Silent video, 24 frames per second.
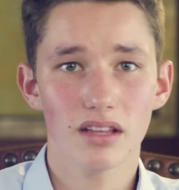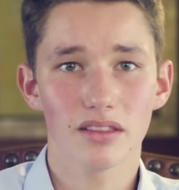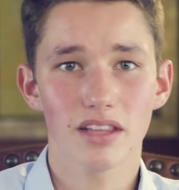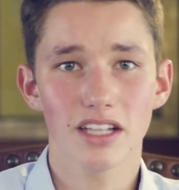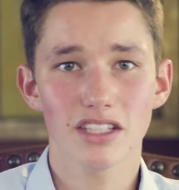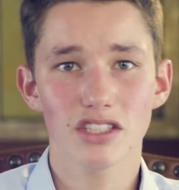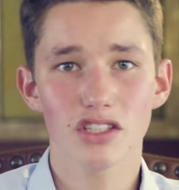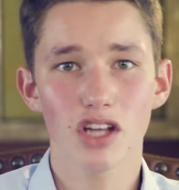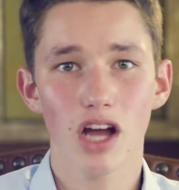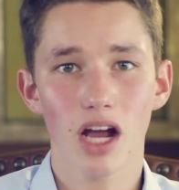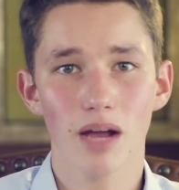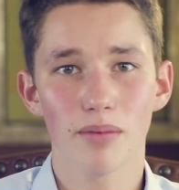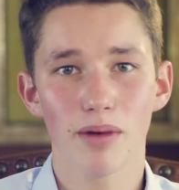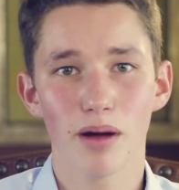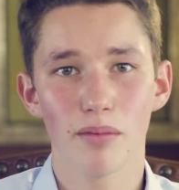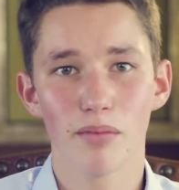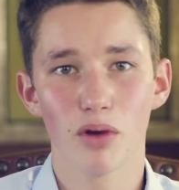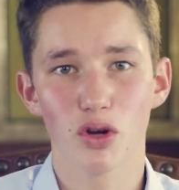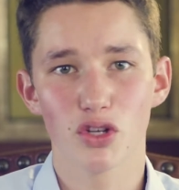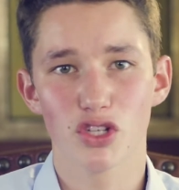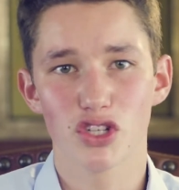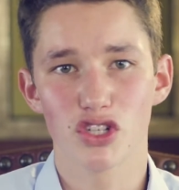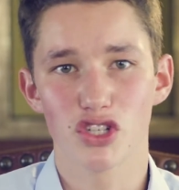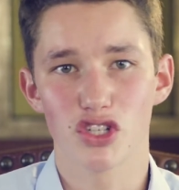Let's talk about
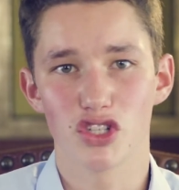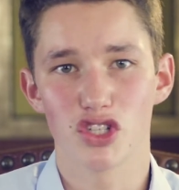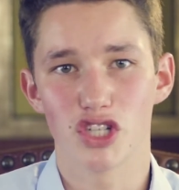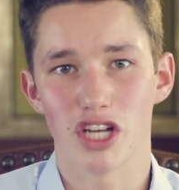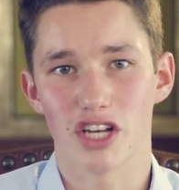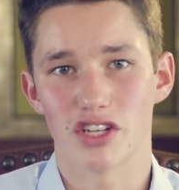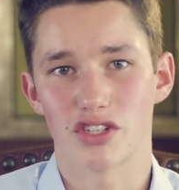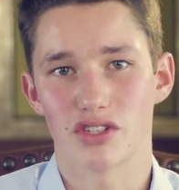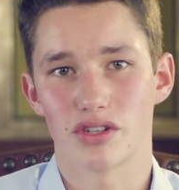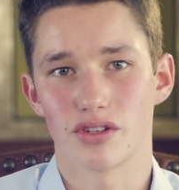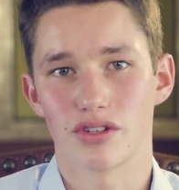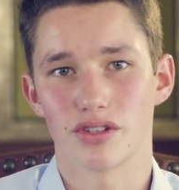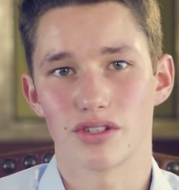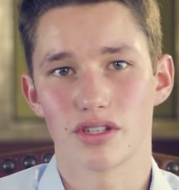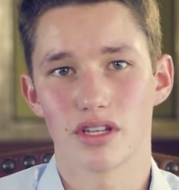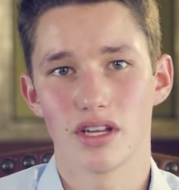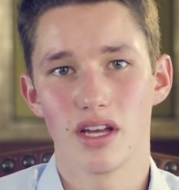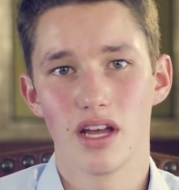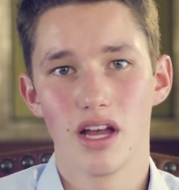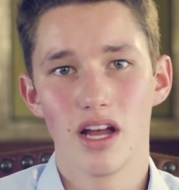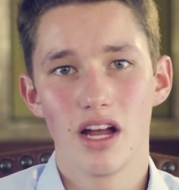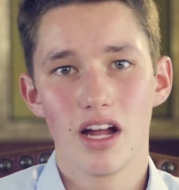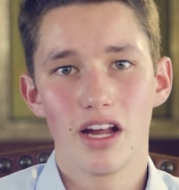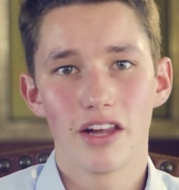motions and gestures.
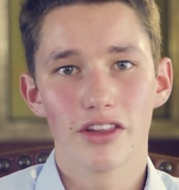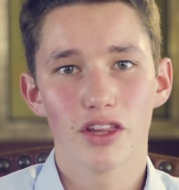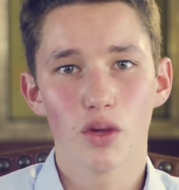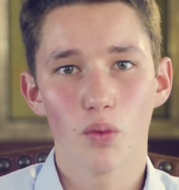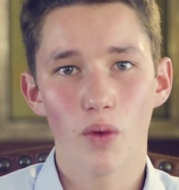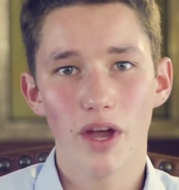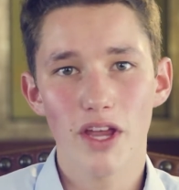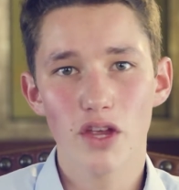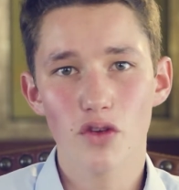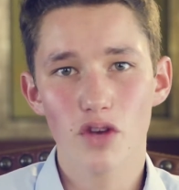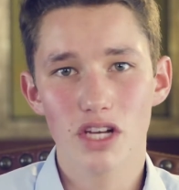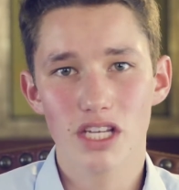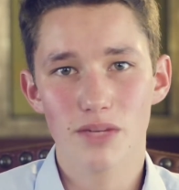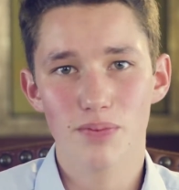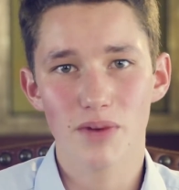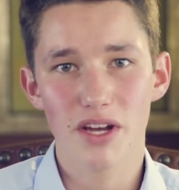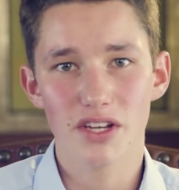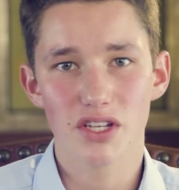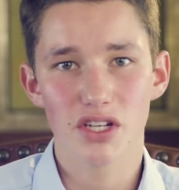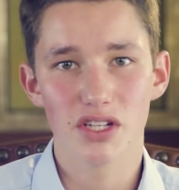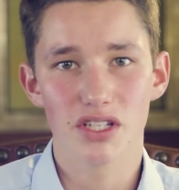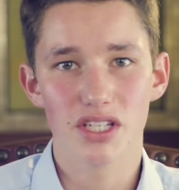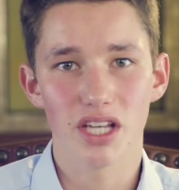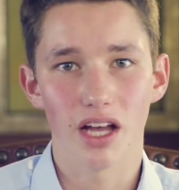The way you
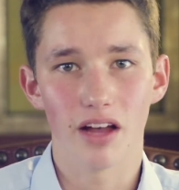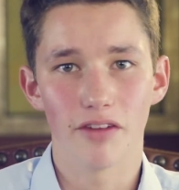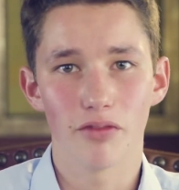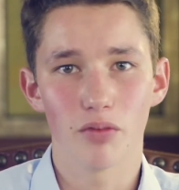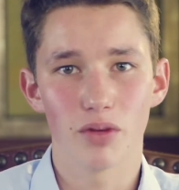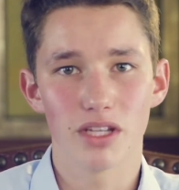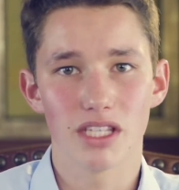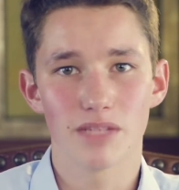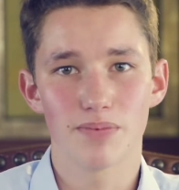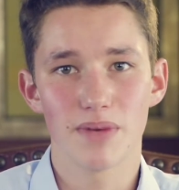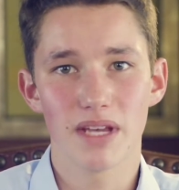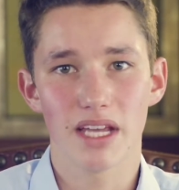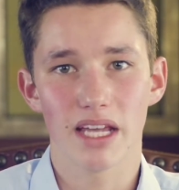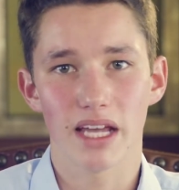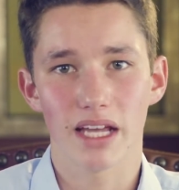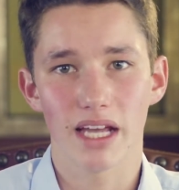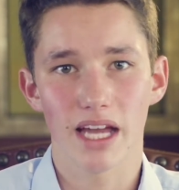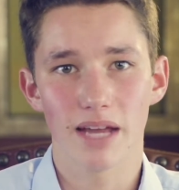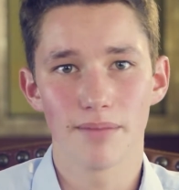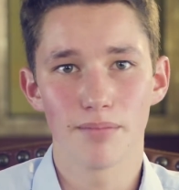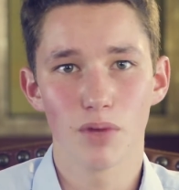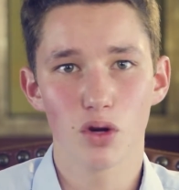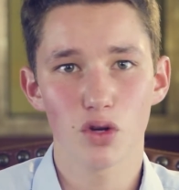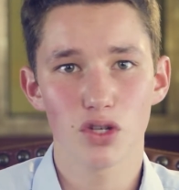express yourself when speaking
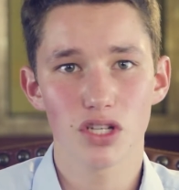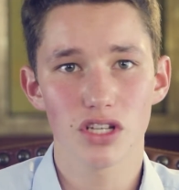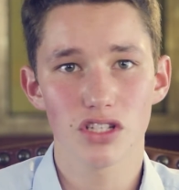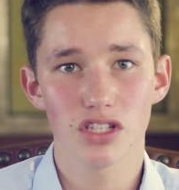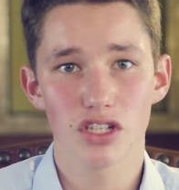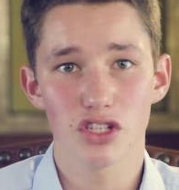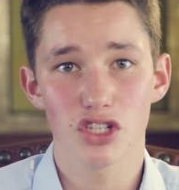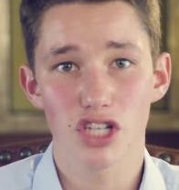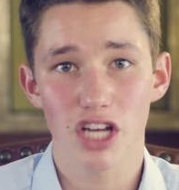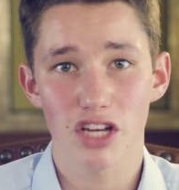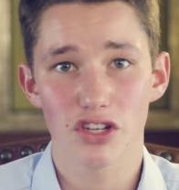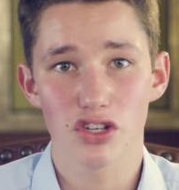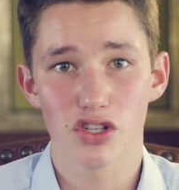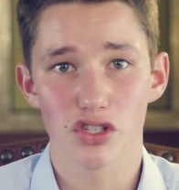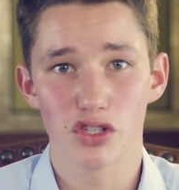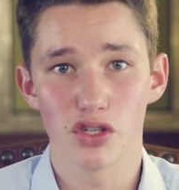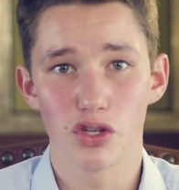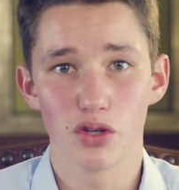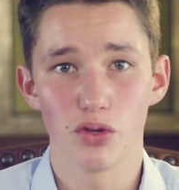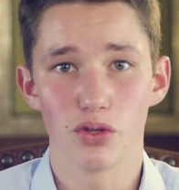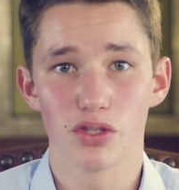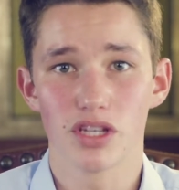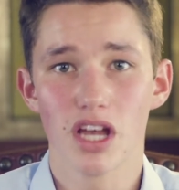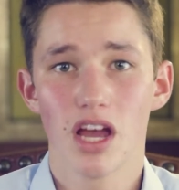and motions and gestures you
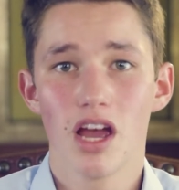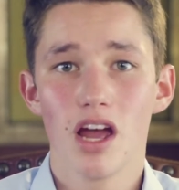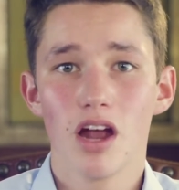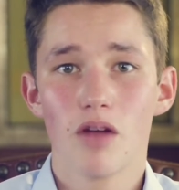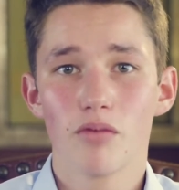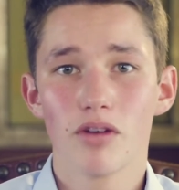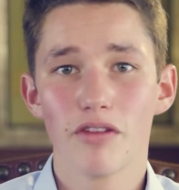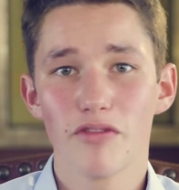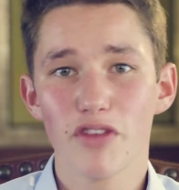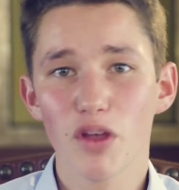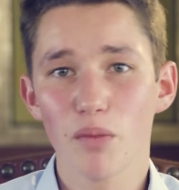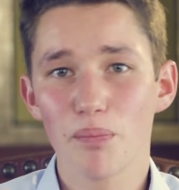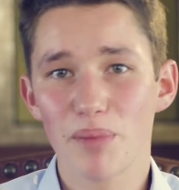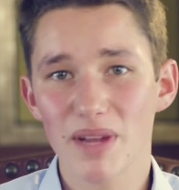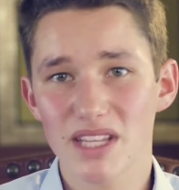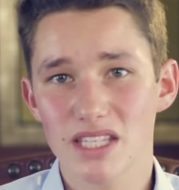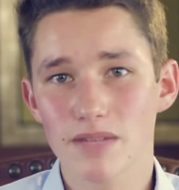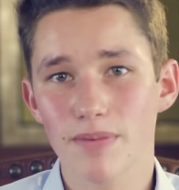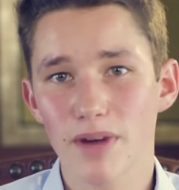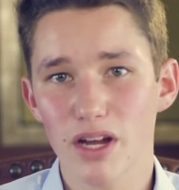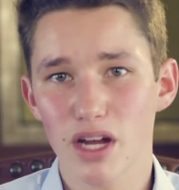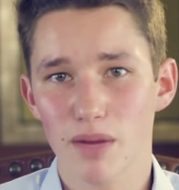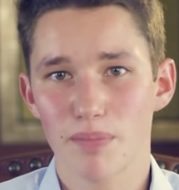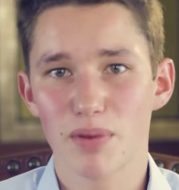use reveal bits
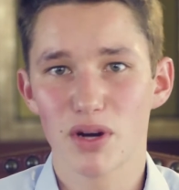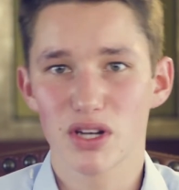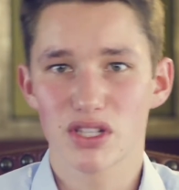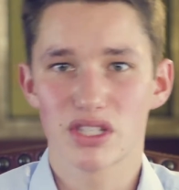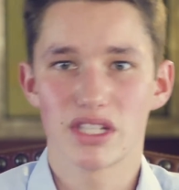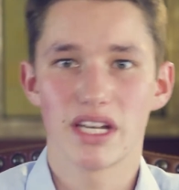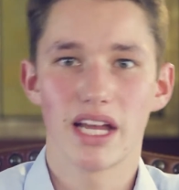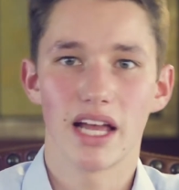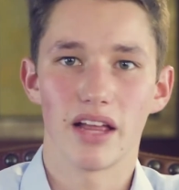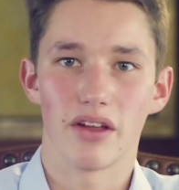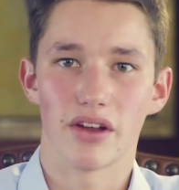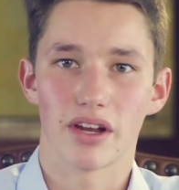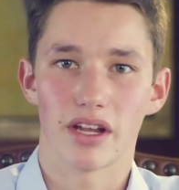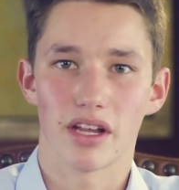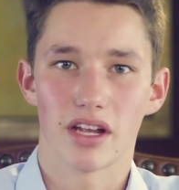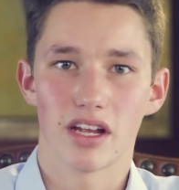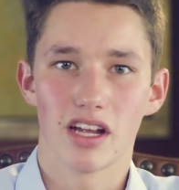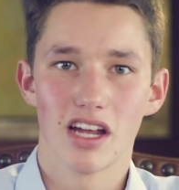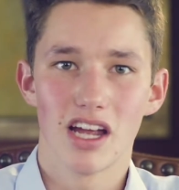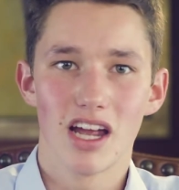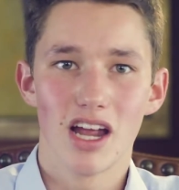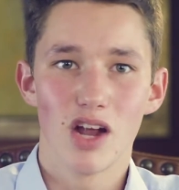about your personality.